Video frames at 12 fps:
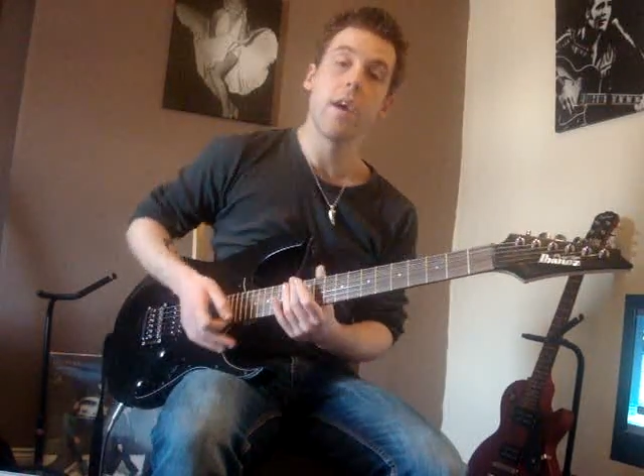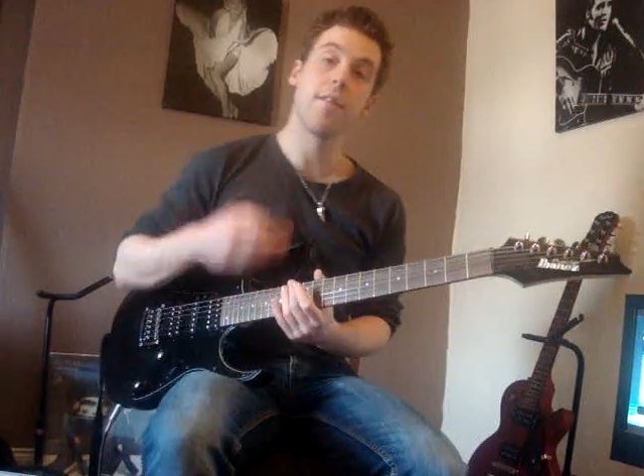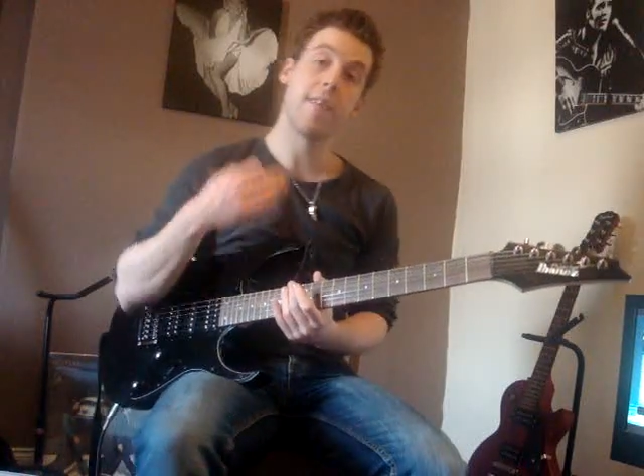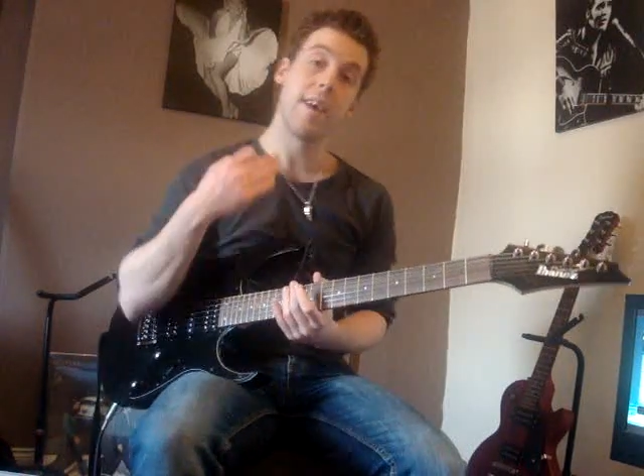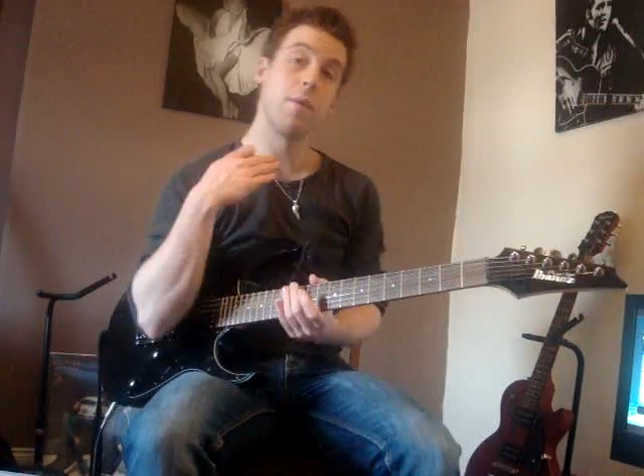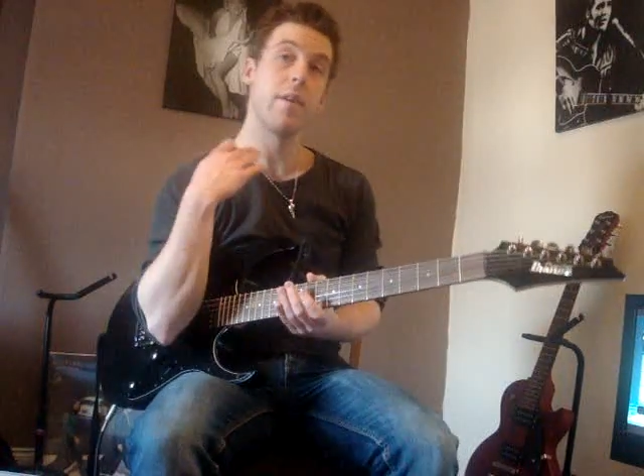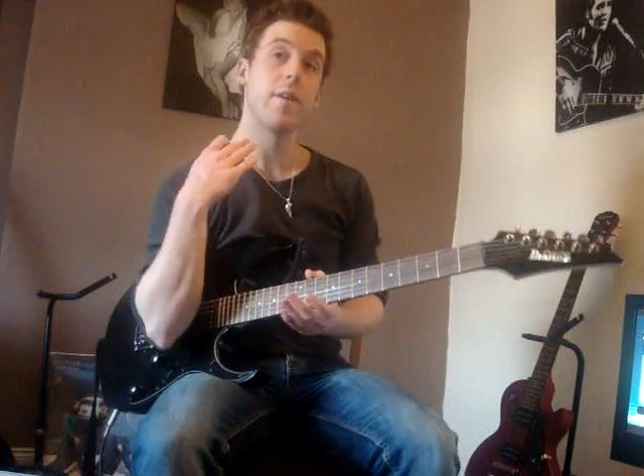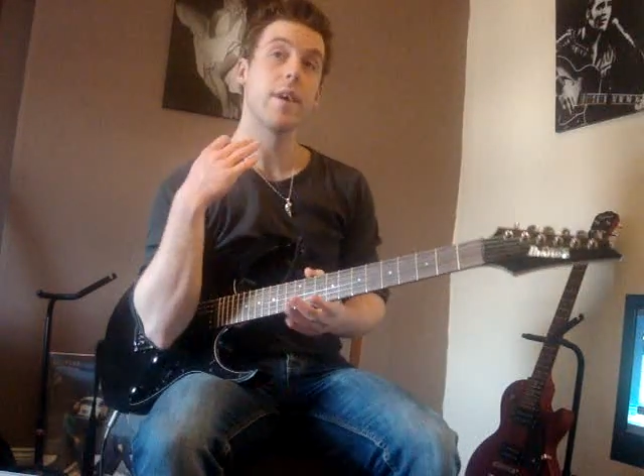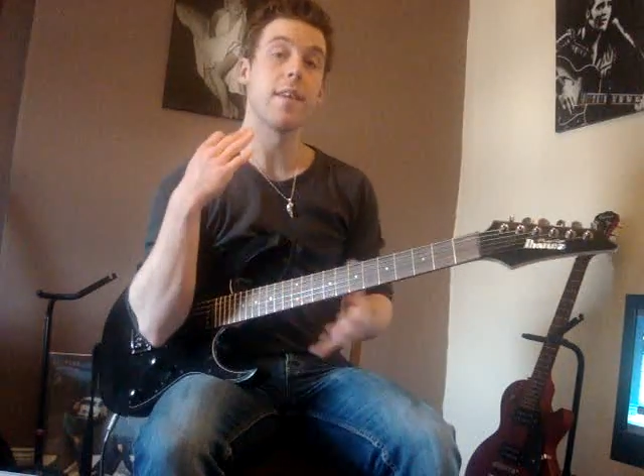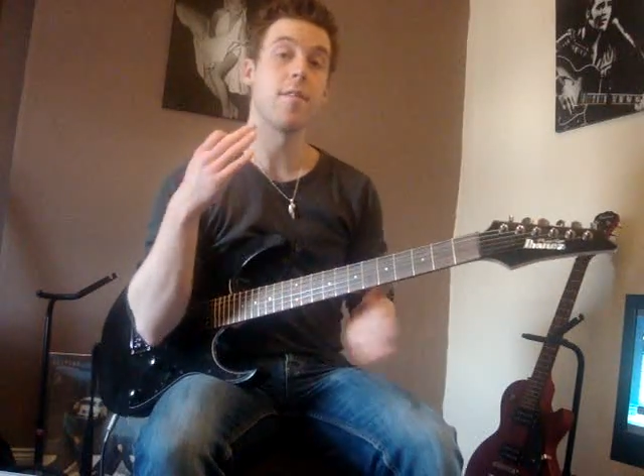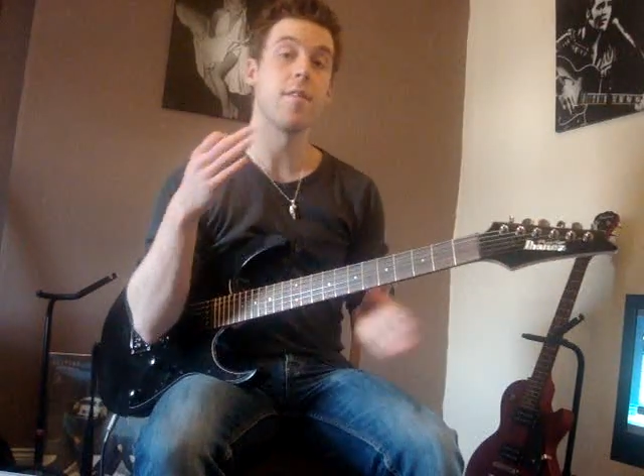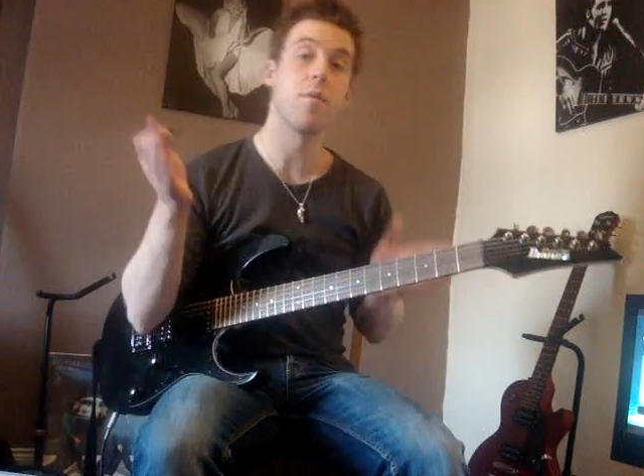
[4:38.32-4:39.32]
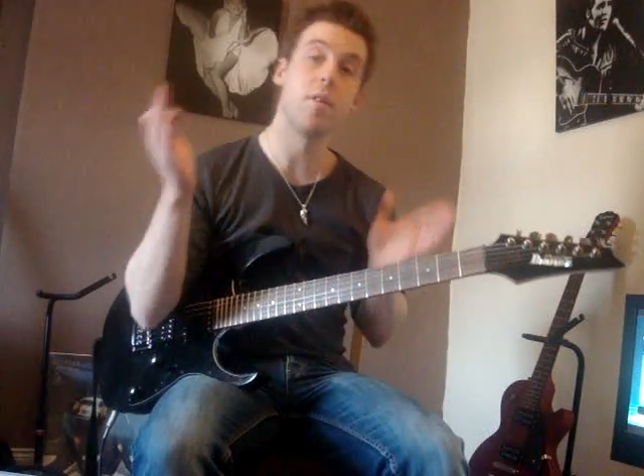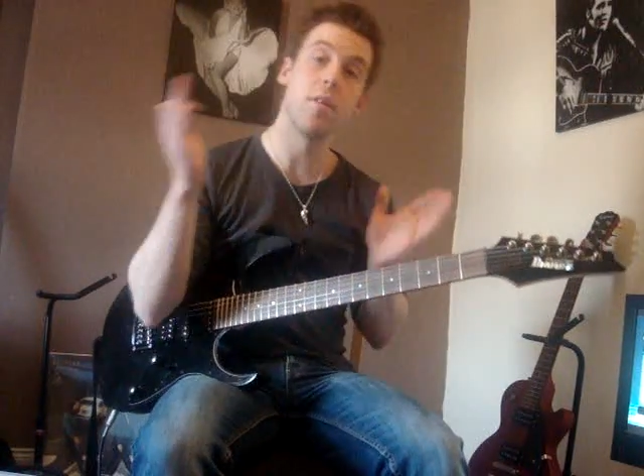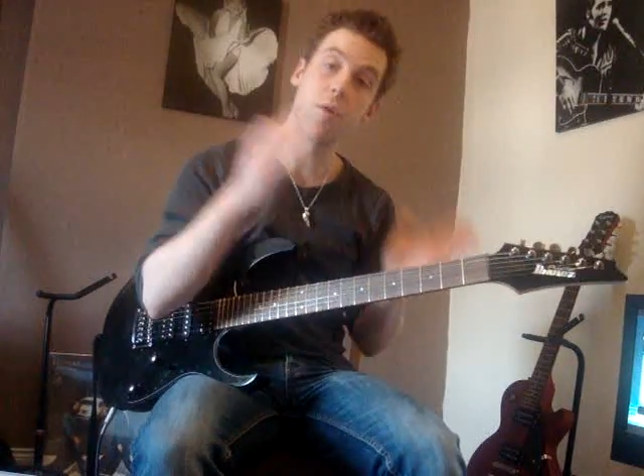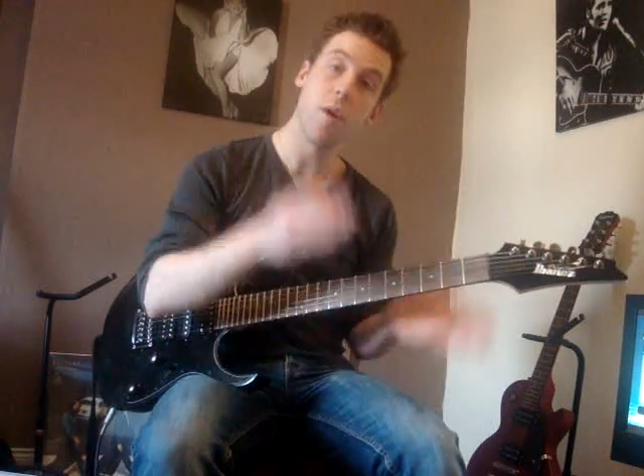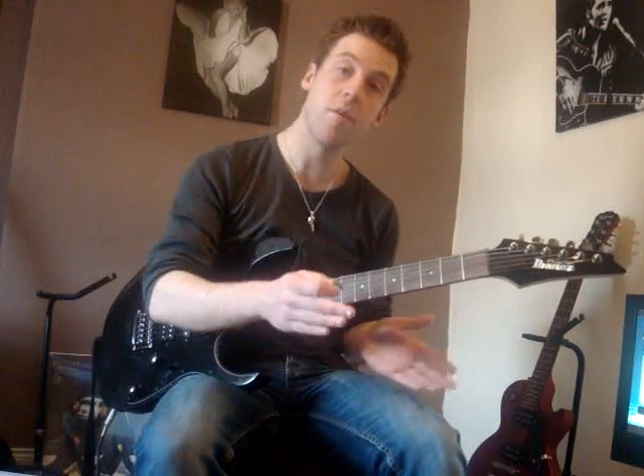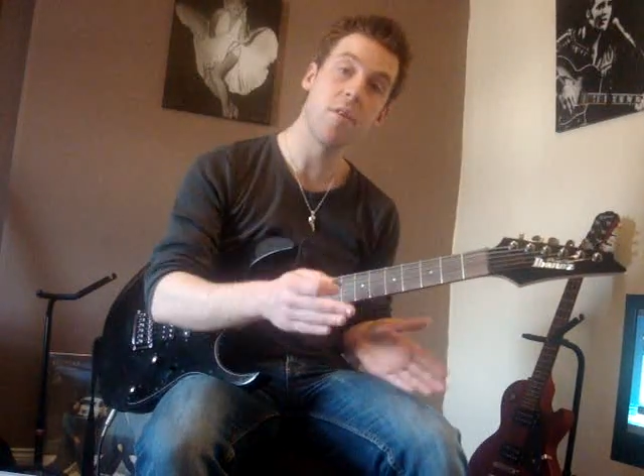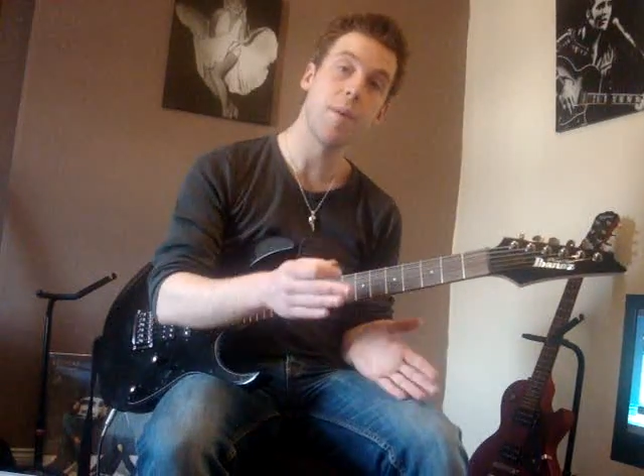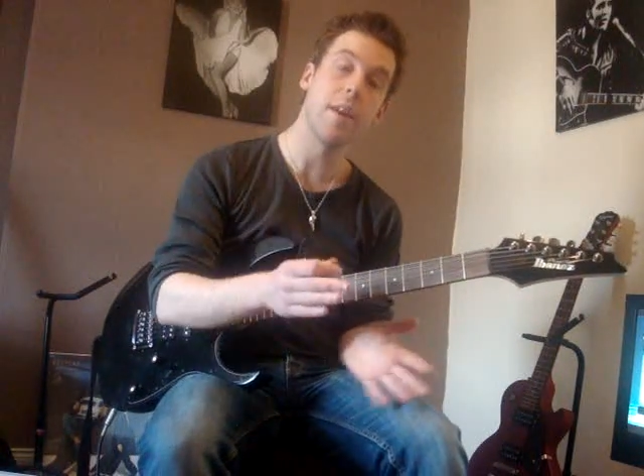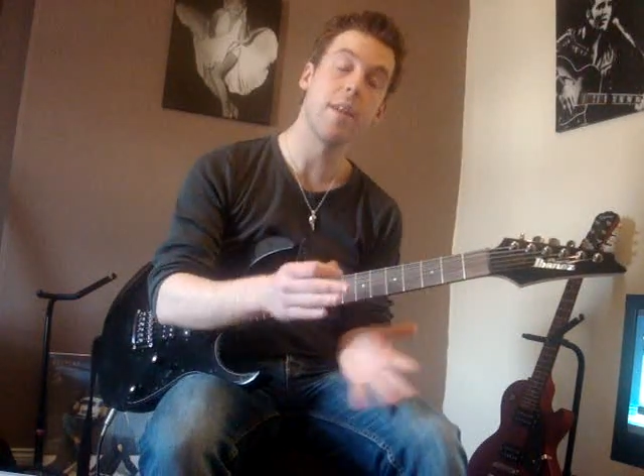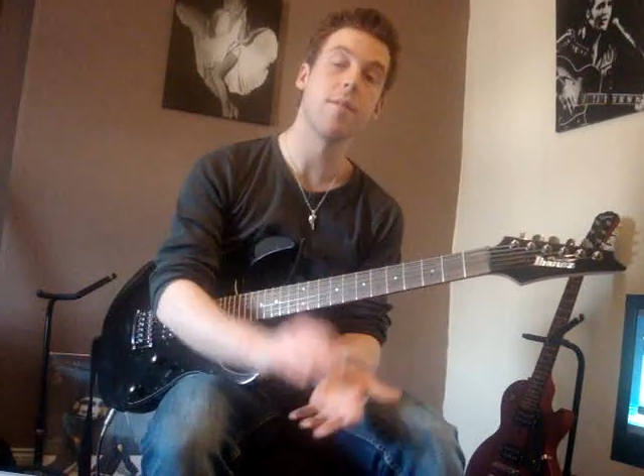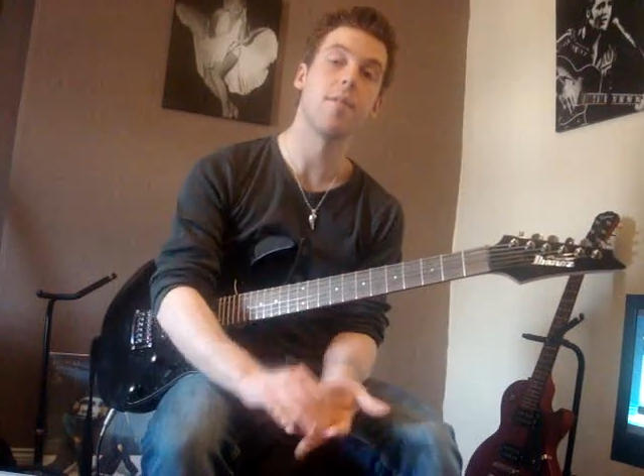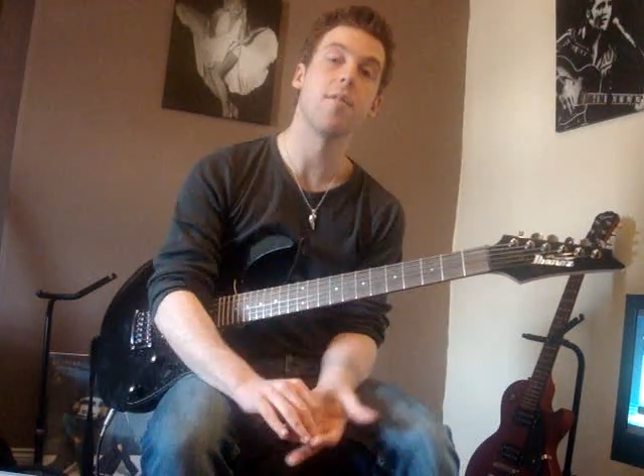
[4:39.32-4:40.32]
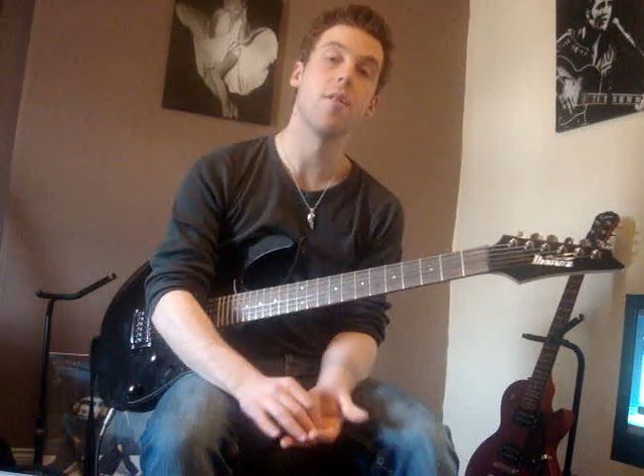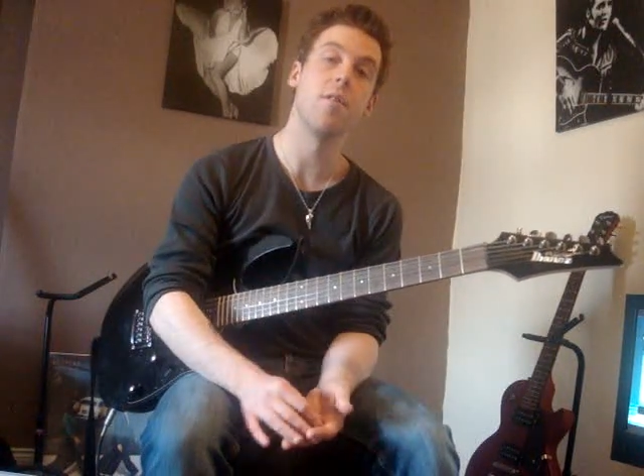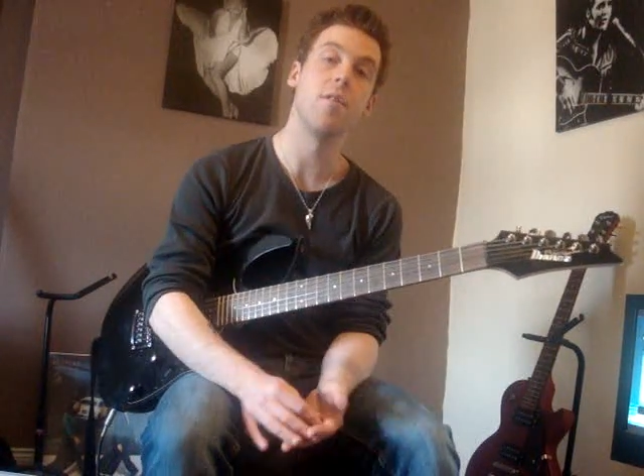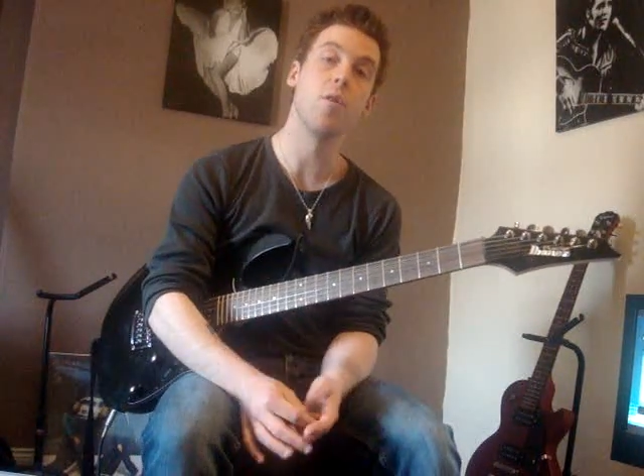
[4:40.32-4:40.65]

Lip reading: Because then whenever it gets up to the proper speed of the song,